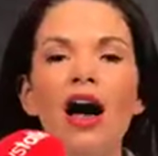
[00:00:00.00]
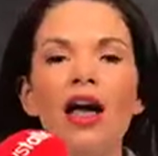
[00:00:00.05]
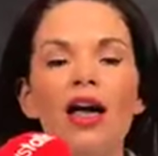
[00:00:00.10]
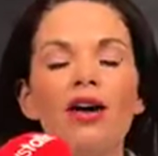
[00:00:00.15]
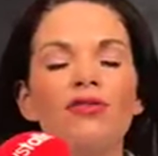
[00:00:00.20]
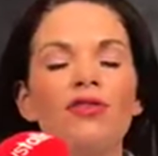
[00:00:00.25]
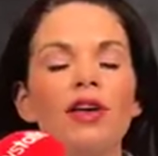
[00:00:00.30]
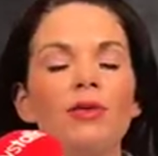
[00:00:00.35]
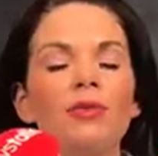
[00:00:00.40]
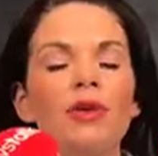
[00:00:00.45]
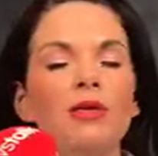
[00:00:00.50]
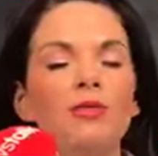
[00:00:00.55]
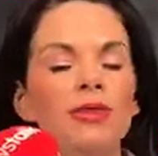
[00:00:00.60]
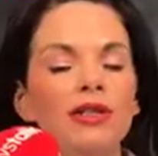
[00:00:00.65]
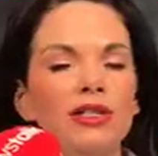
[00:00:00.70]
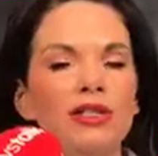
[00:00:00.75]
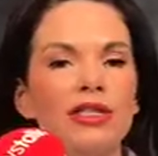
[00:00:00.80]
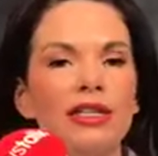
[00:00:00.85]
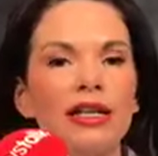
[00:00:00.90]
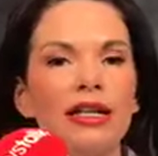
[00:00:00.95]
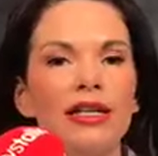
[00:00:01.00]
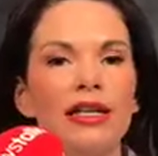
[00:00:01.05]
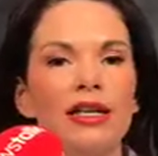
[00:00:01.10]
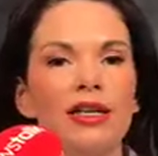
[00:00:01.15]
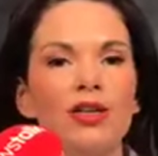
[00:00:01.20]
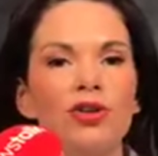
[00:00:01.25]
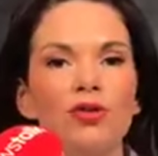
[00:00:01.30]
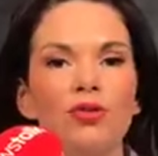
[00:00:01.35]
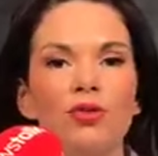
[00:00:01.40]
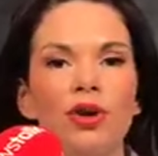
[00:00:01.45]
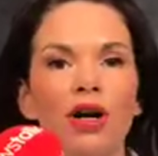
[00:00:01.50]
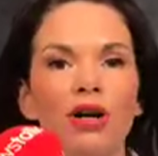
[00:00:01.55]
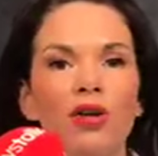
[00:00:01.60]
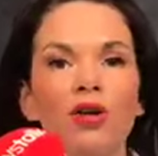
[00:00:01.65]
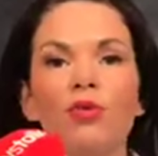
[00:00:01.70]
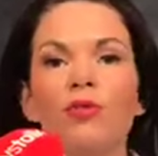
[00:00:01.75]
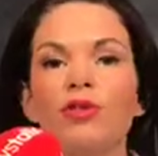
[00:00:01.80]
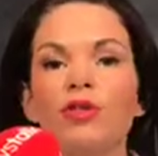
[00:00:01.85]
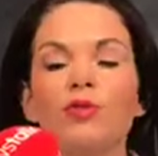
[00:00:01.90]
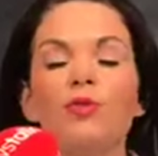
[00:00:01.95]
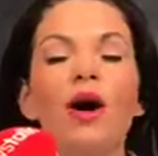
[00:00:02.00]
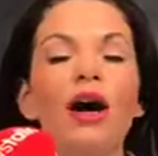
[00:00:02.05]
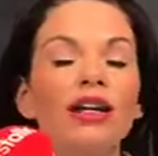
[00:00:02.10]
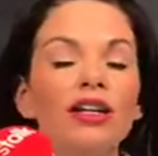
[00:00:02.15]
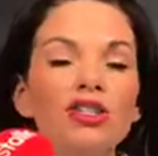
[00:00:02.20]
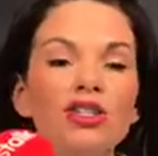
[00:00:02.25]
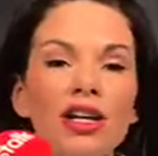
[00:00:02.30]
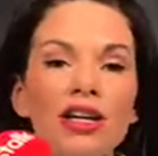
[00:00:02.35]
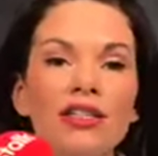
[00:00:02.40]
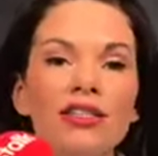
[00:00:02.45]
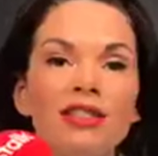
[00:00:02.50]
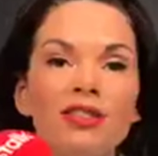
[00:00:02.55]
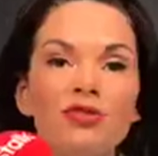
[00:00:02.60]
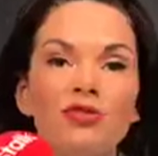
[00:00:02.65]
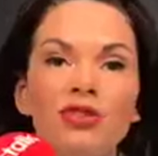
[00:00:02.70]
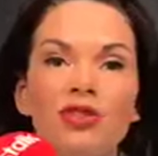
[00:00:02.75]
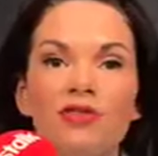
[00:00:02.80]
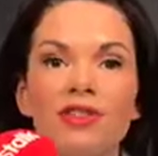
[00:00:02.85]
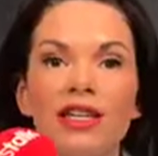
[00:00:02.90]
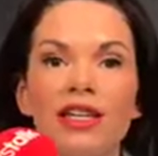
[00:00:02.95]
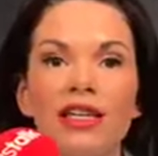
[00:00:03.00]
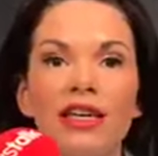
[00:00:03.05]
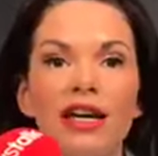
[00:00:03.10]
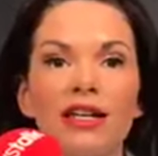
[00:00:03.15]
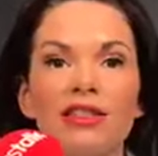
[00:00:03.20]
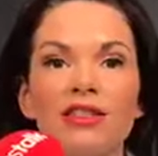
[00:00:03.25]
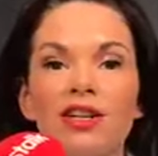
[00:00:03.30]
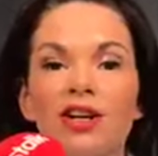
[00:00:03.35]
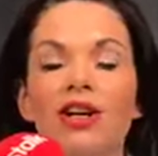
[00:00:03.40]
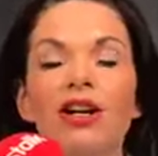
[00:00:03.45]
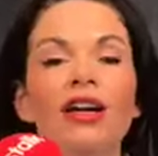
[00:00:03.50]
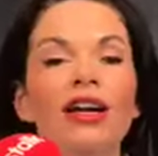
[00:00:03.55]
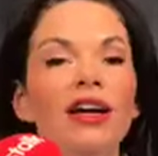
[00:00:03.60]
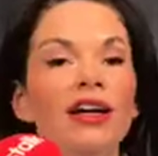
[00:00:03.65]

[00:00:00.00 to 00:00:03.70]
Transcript: I often get people into the clinic who are almost apologising they don't have skin cancer.